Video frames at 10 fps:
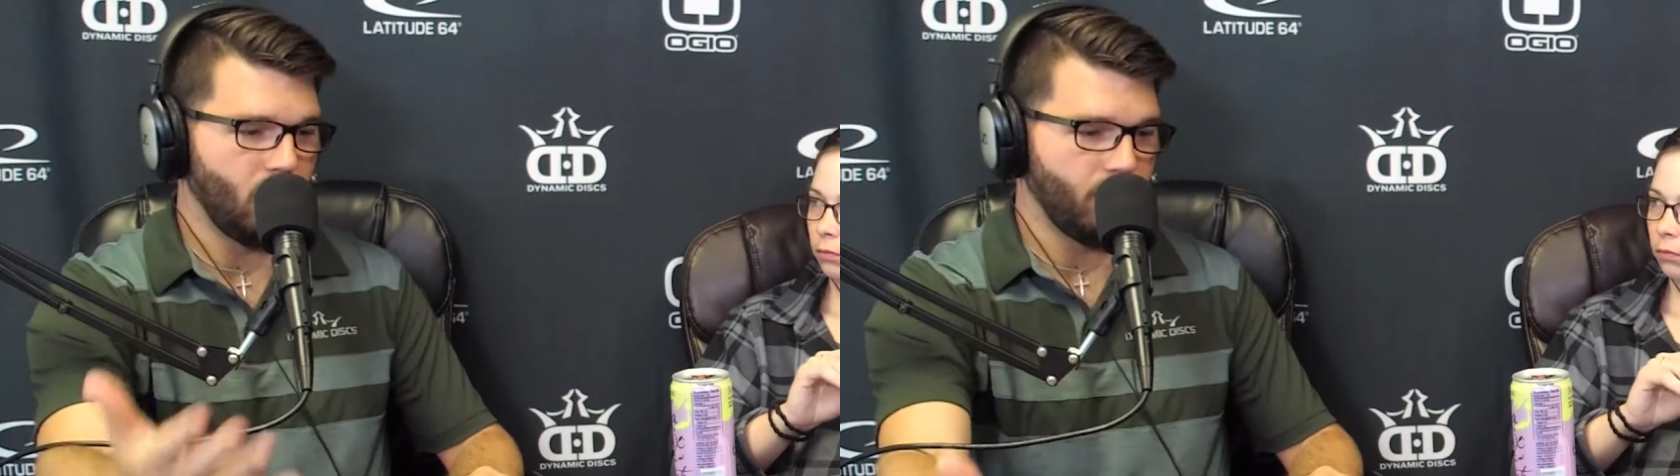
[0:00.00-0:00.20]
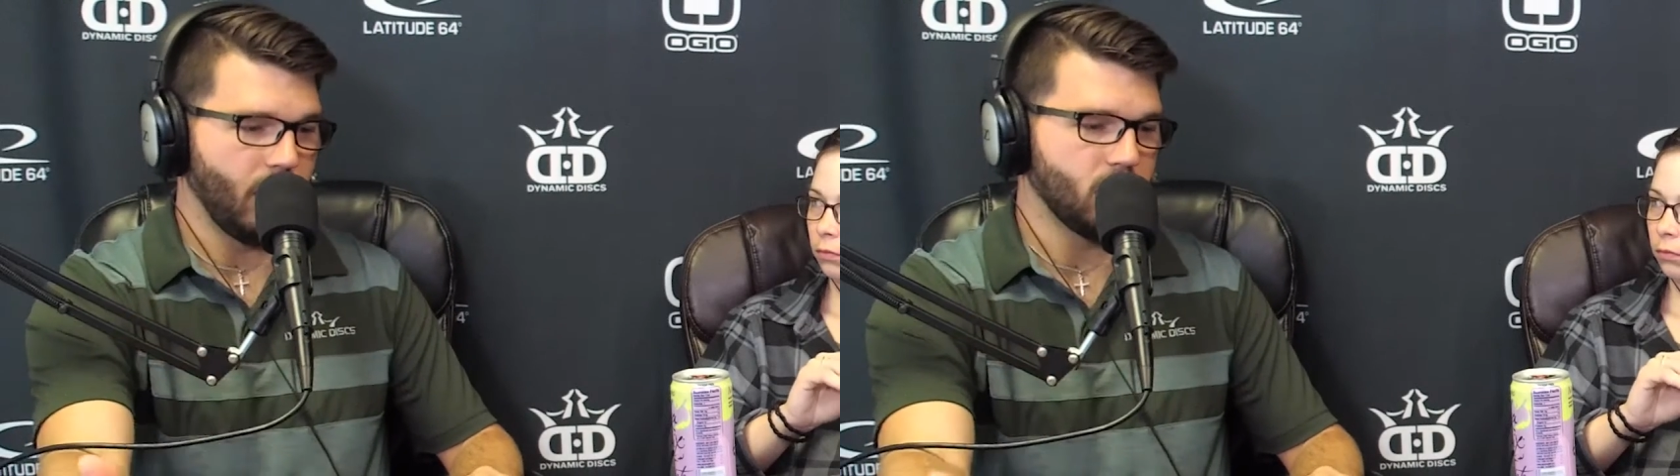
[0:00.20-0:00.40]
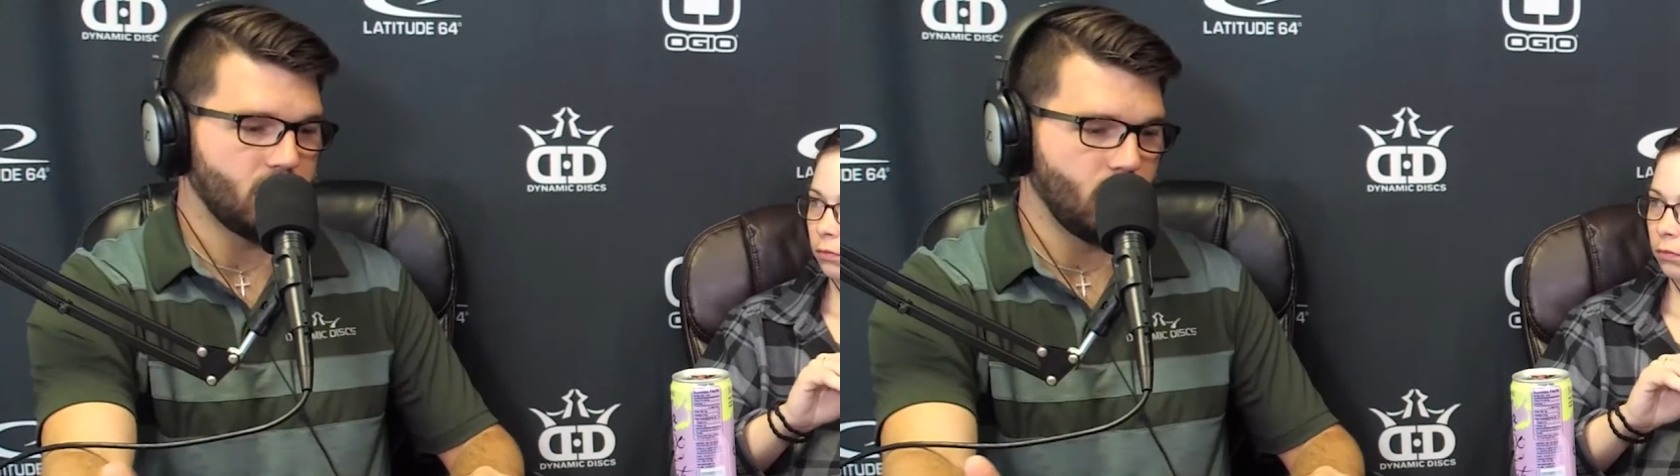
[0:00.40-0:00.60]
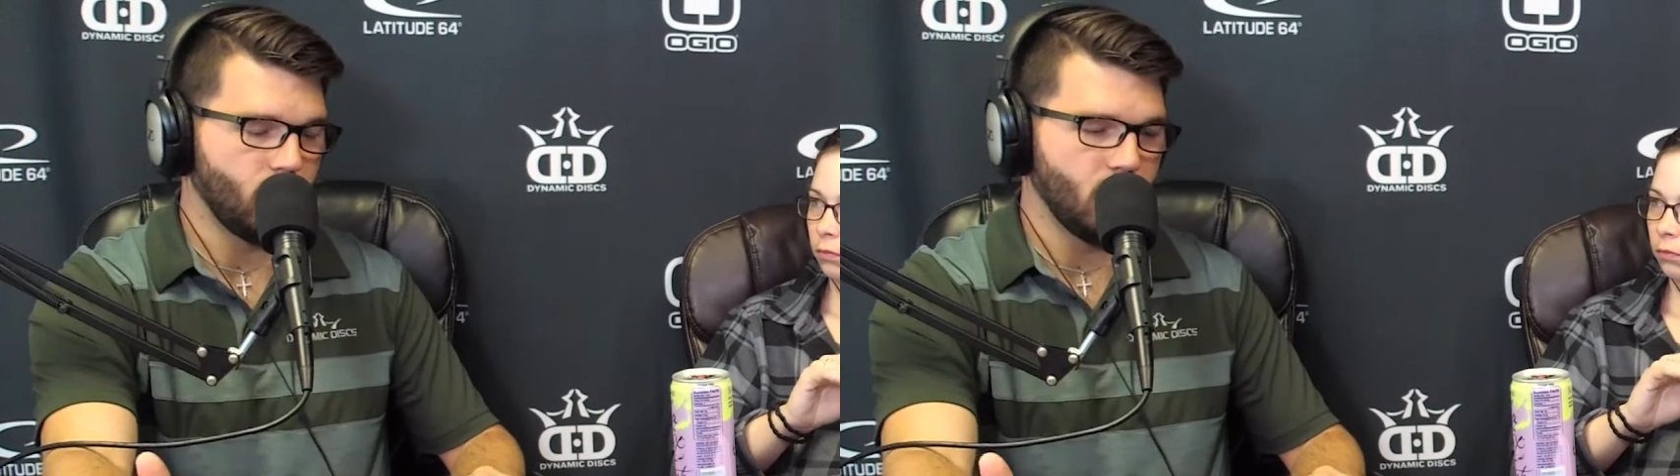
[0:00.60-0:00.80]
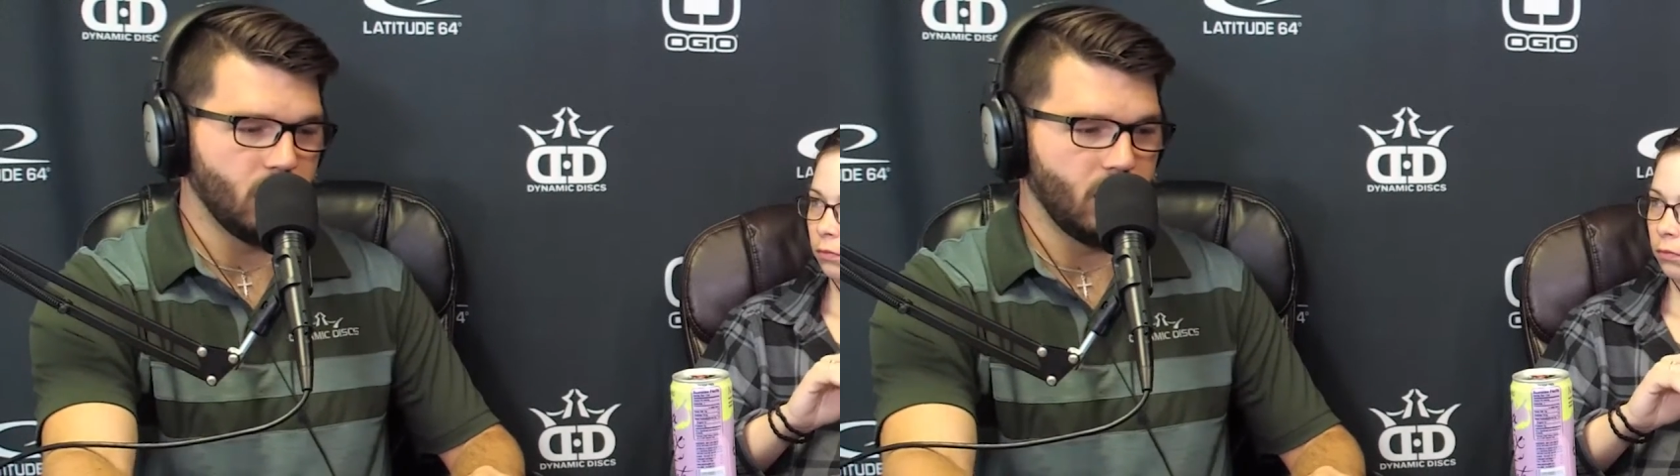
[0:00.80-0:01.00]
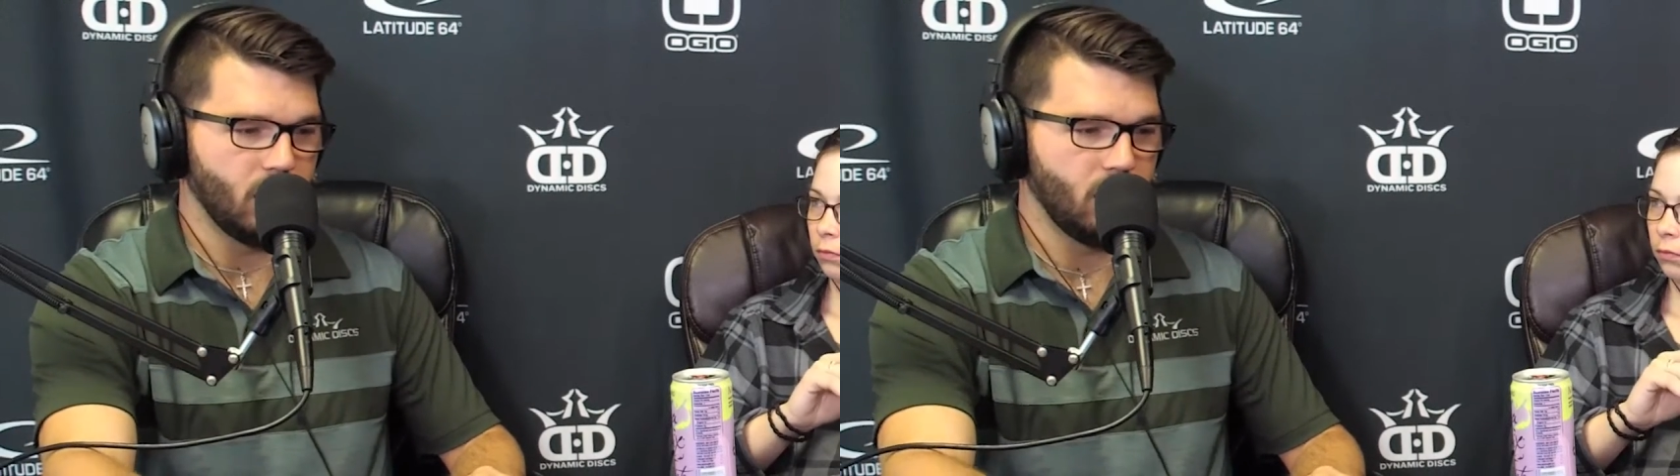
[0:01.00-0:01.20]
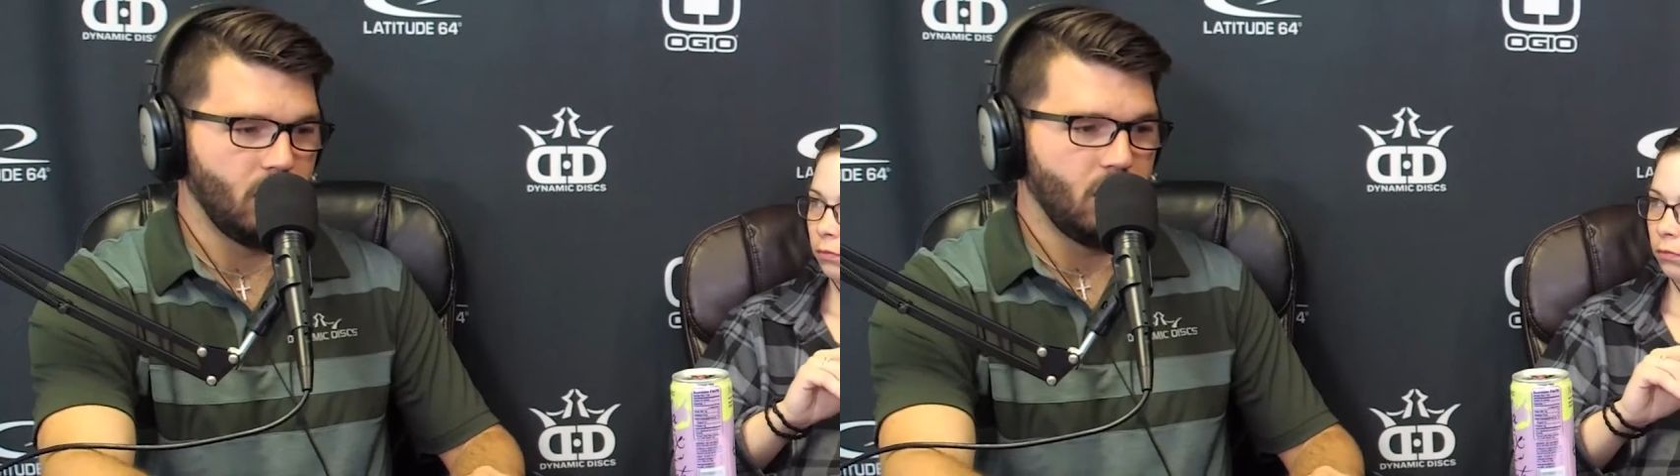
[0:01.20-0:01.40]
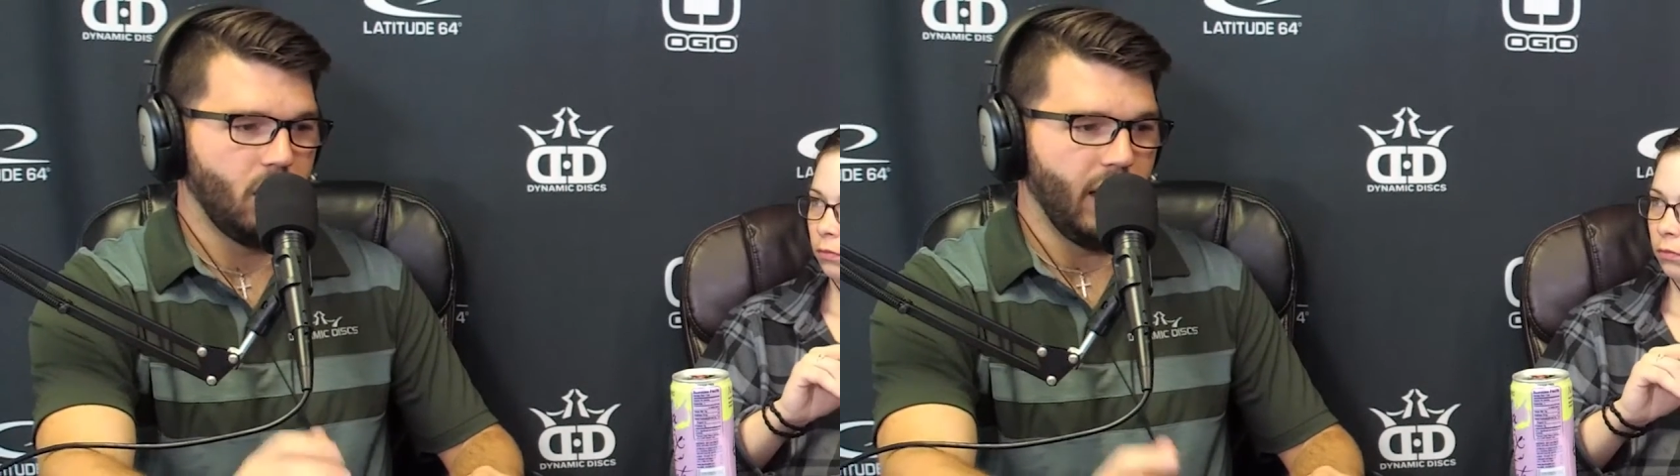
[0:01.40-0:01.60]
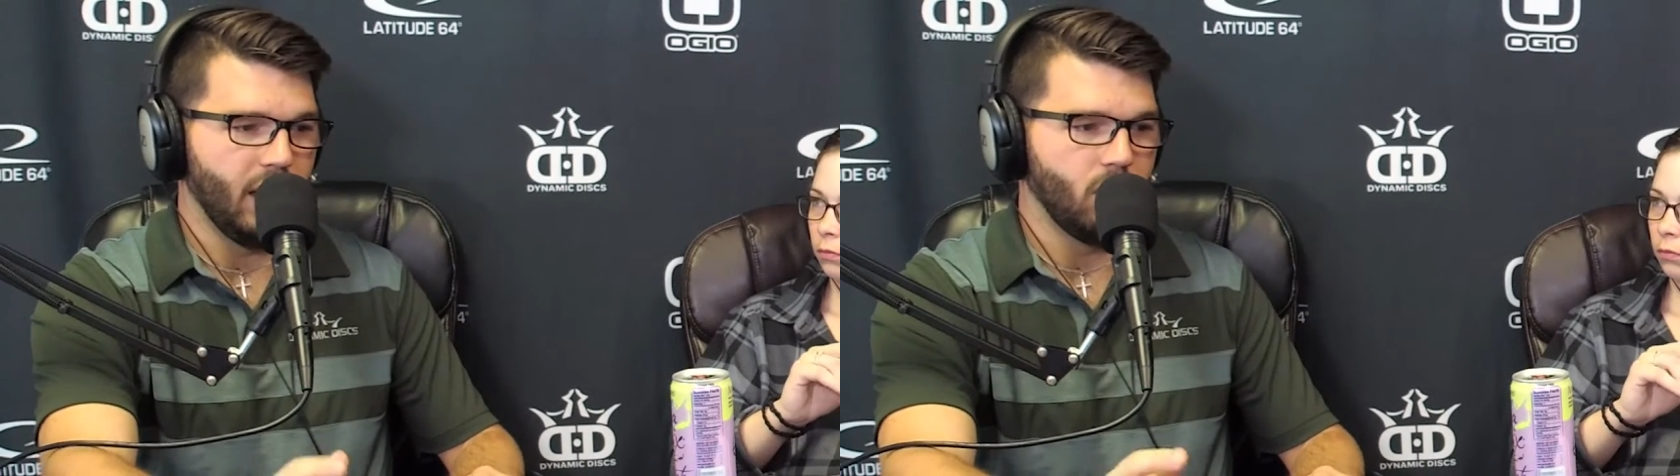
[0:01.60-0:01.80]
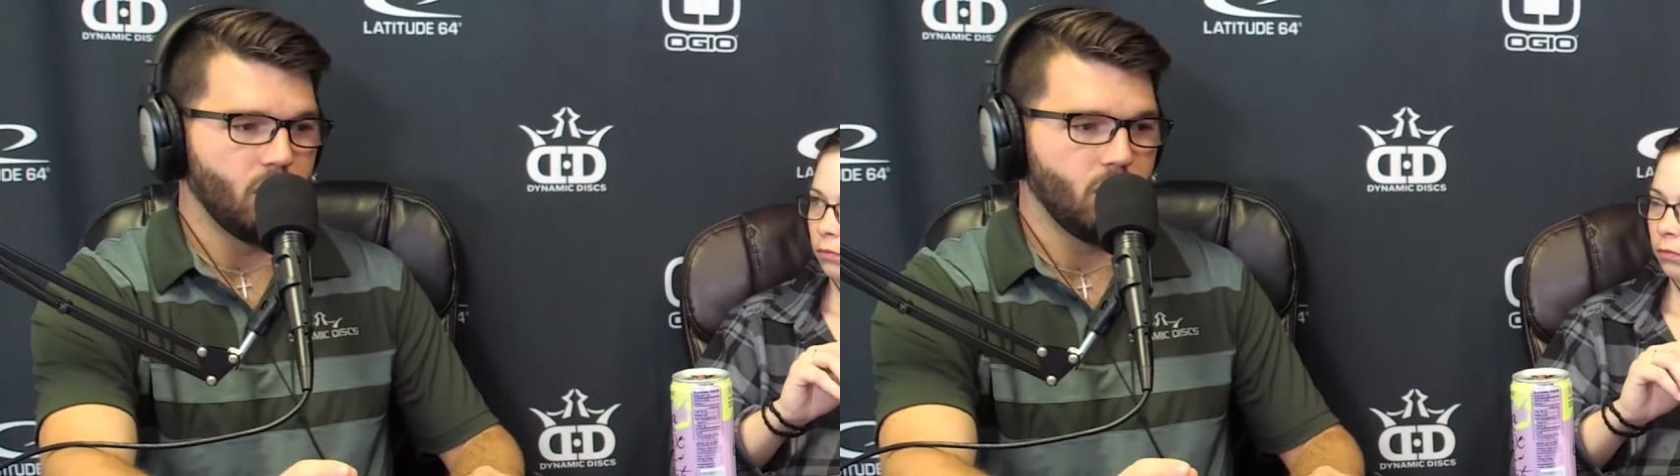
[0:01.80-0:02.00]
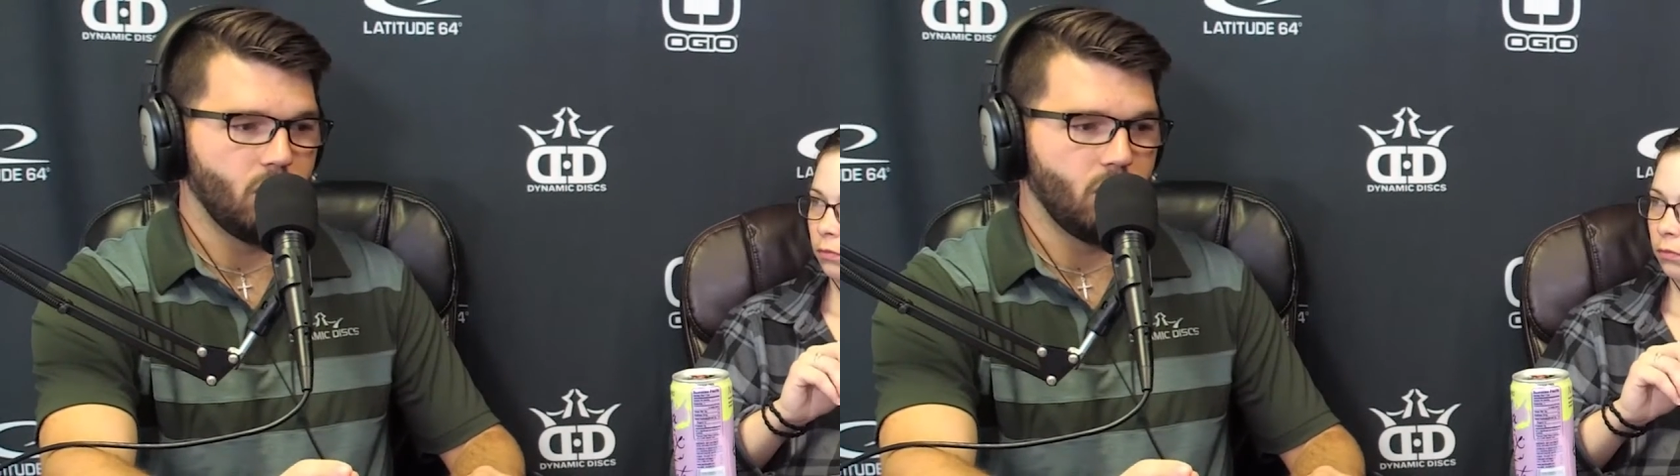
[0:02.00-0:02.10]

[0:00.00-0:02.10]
I'm balanced on one leg, and